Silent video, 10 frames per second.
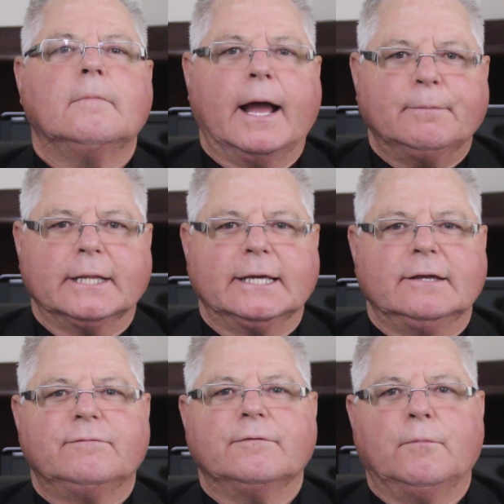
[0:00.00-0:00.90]
I
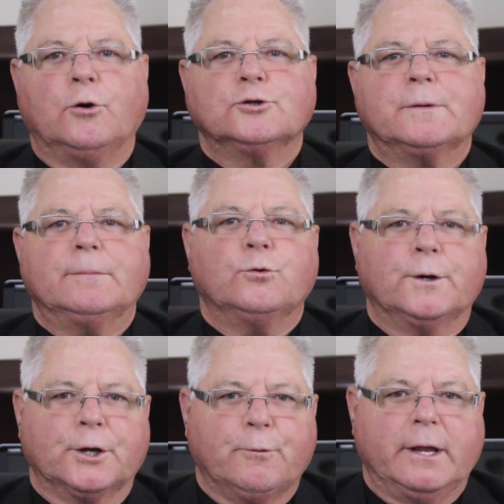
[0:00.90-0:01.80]
believe most people
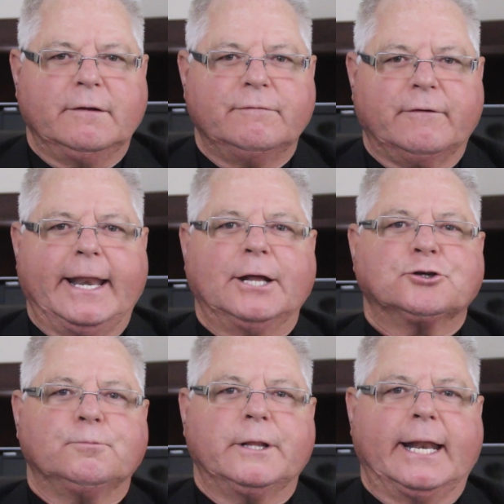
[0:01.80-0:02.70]
would agree
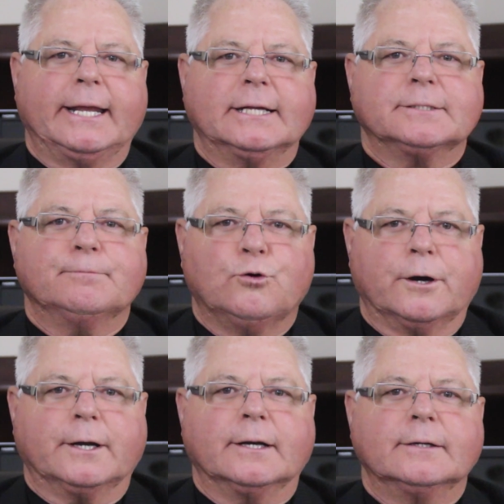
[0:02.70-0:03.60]
financial planning is
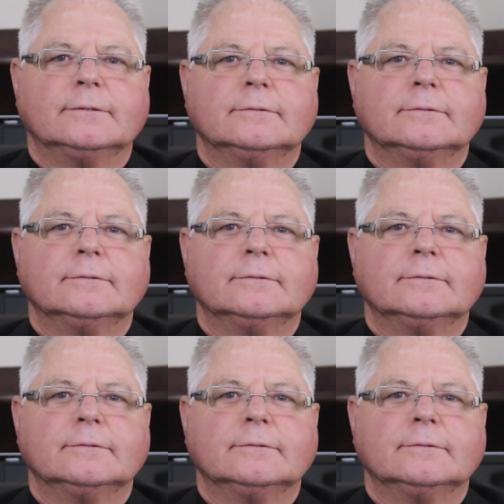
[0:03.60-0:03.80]
important,